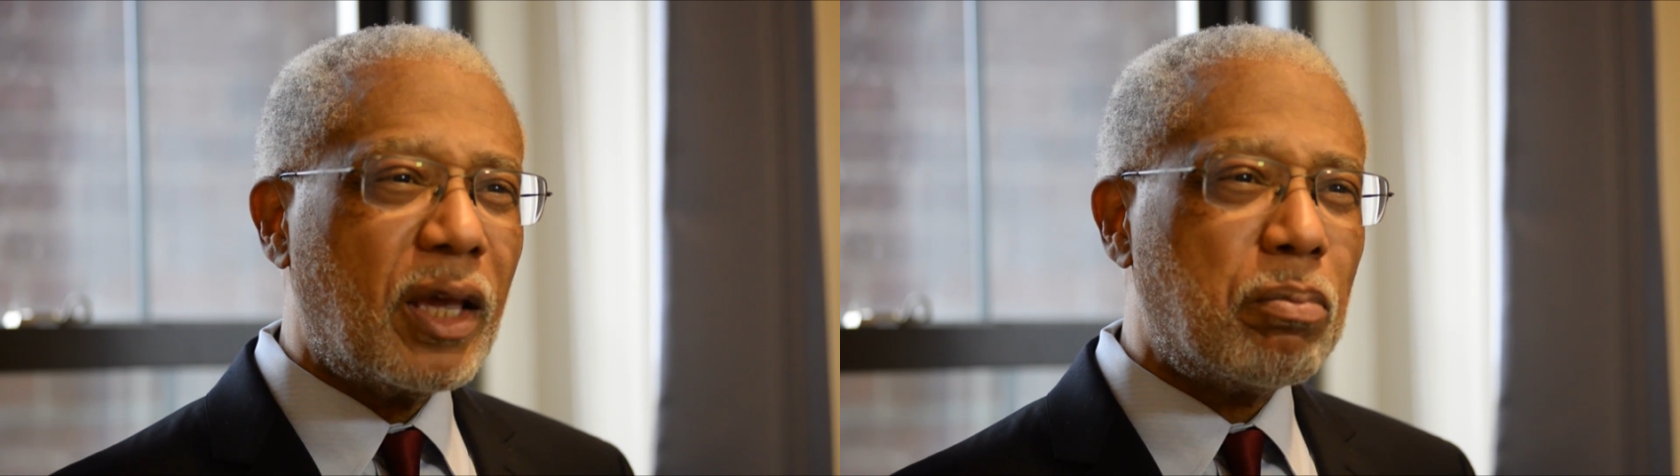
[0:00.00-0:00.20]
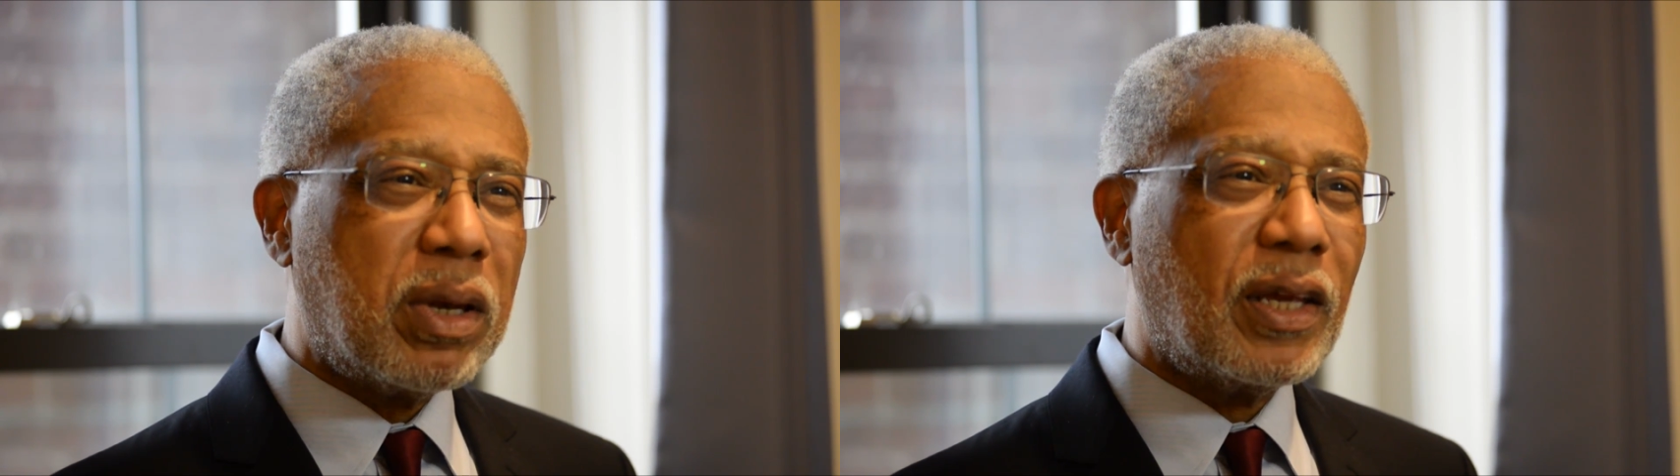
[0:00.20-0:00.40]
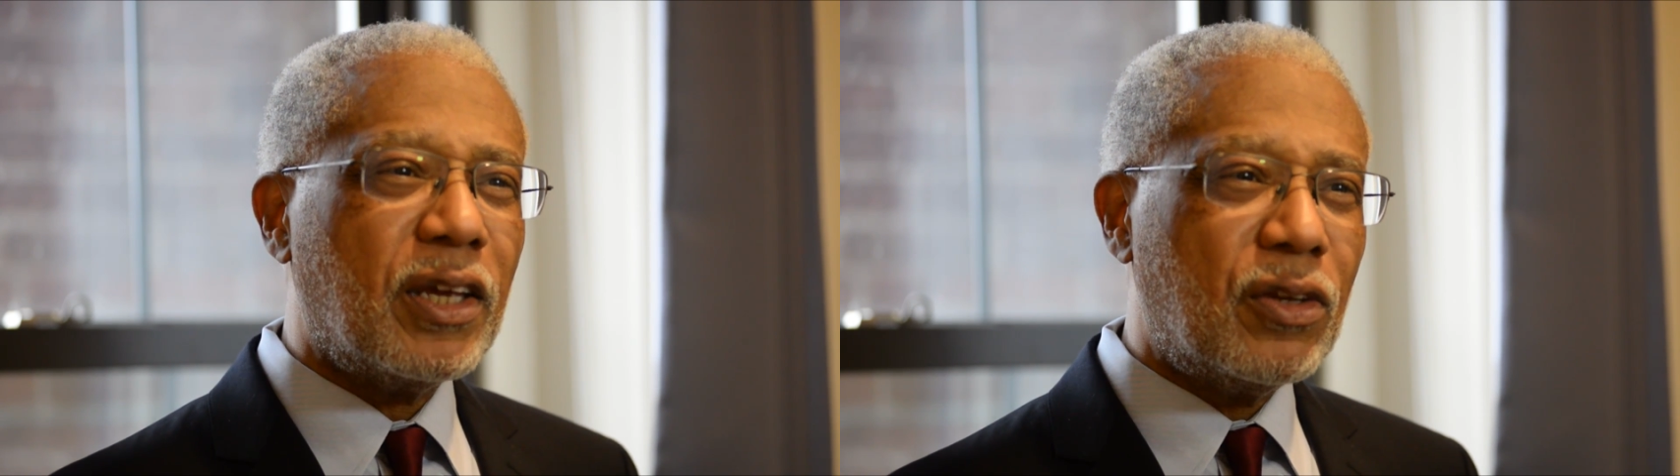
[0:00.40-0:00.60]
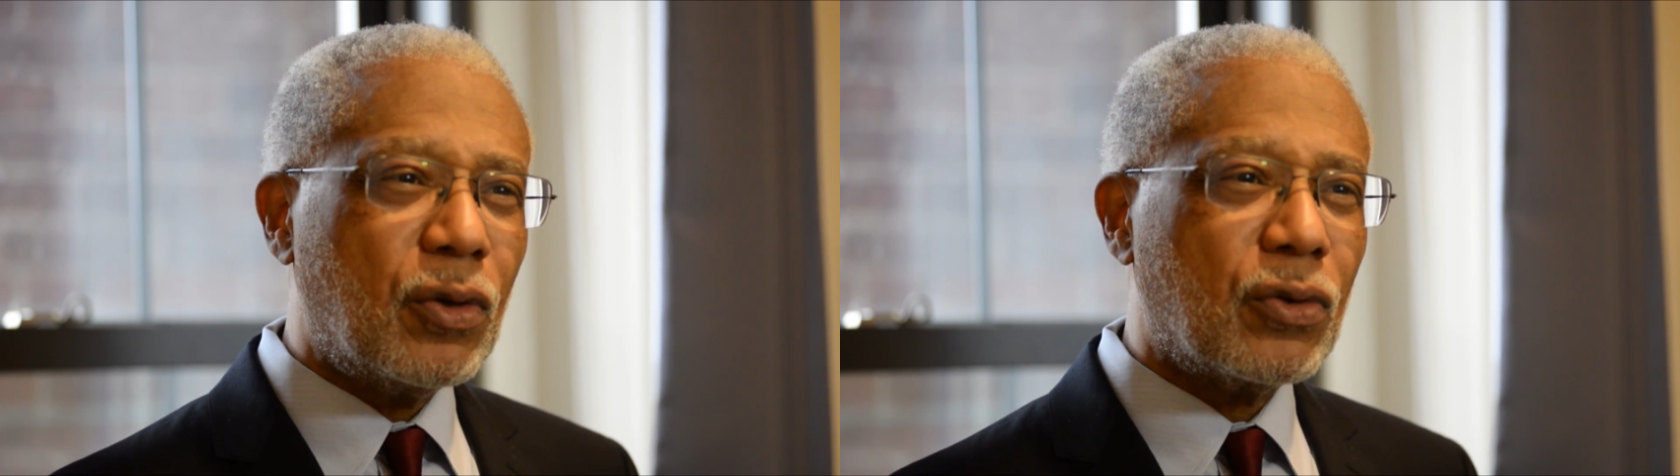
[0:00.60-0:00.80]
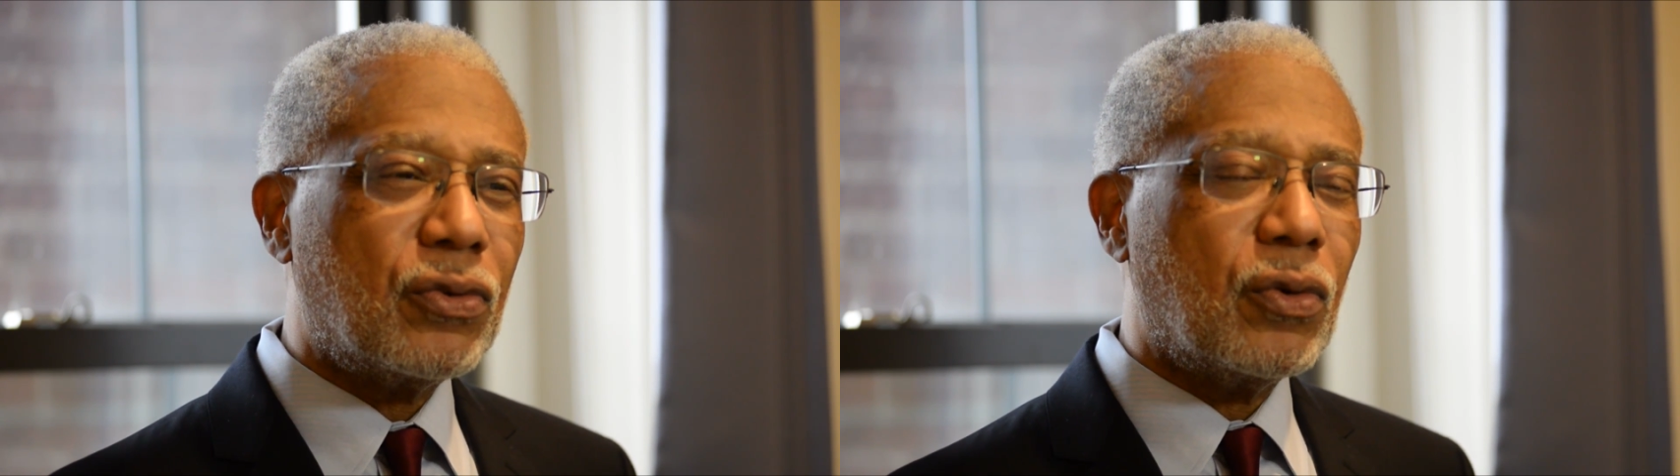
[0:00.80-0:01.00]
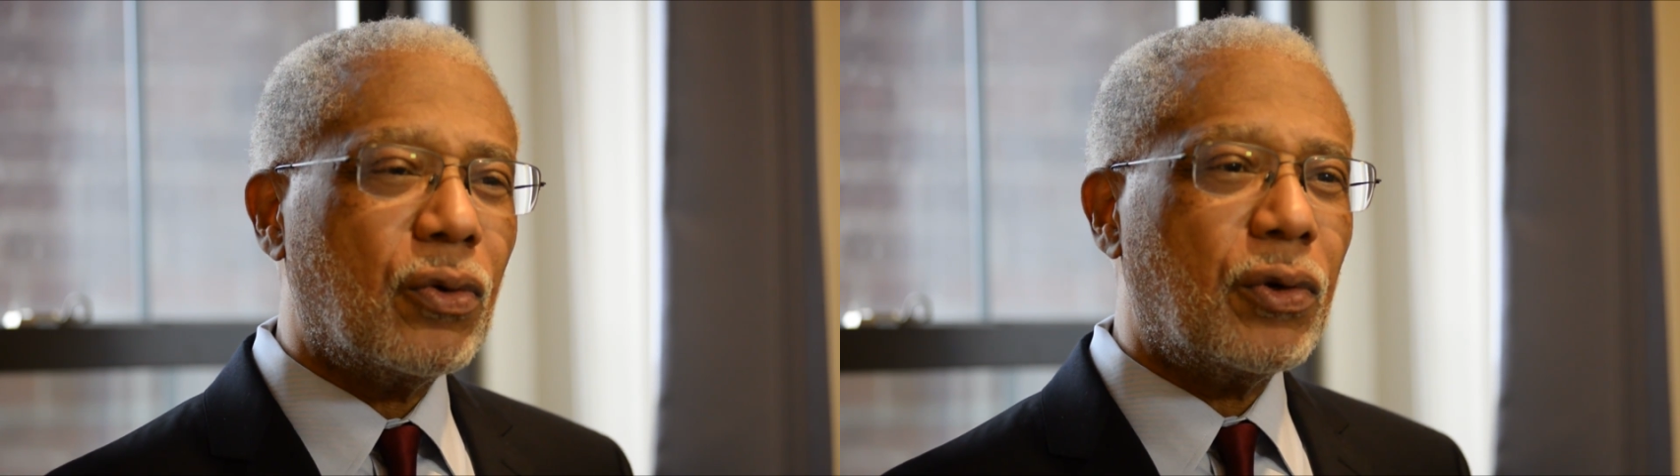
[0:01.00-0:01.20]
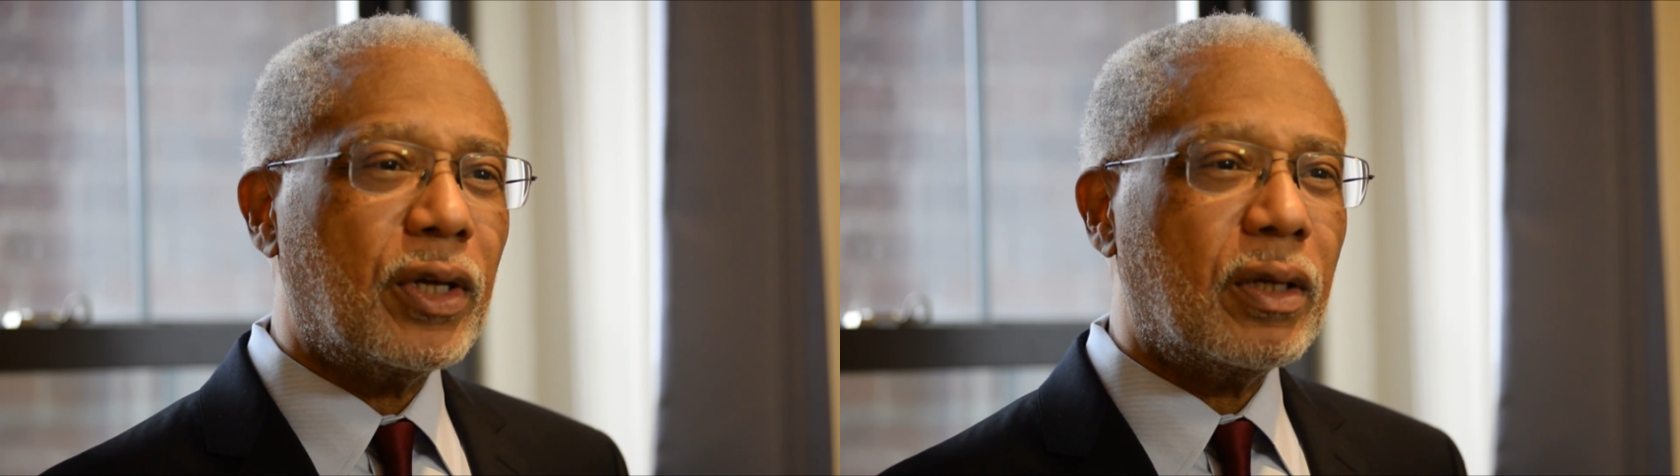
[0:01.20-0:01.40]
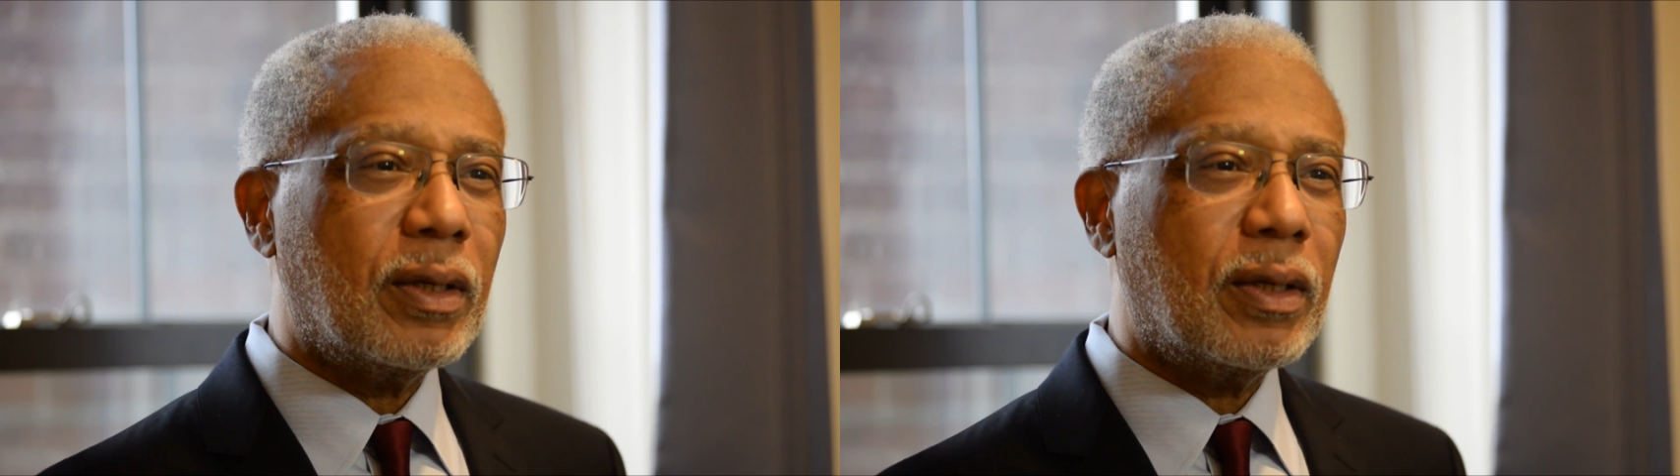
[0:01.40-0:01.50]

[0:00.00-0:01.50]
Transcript: play in your story?